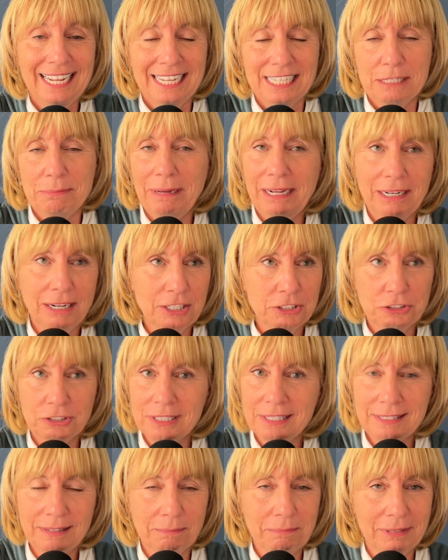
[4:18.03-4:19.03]
It's about 100
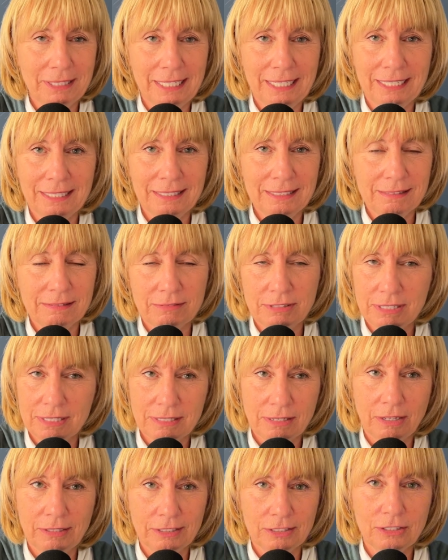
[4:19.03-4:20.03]
and something.
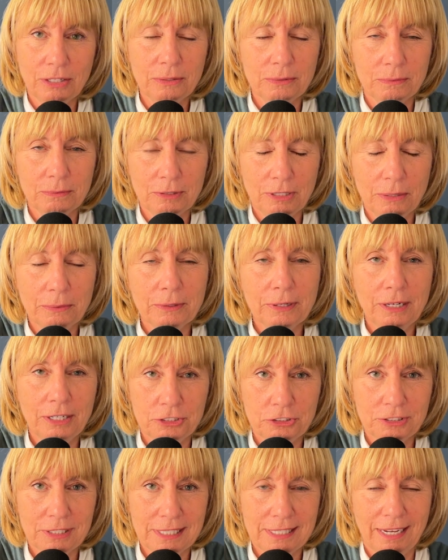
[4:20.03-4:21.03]
It's on the lower
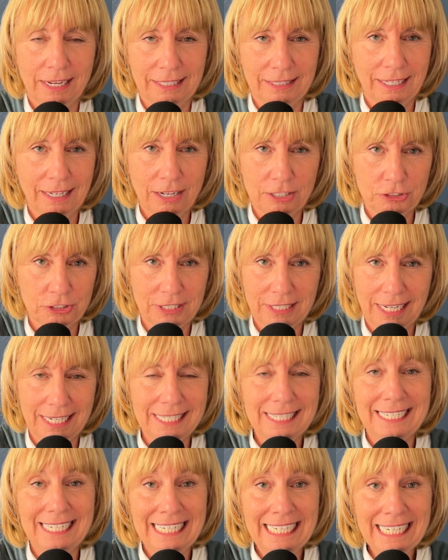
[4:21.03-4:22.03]
100 side, like
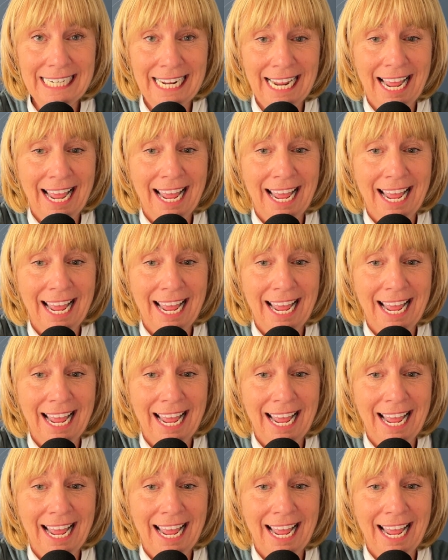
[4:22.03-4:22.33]
119.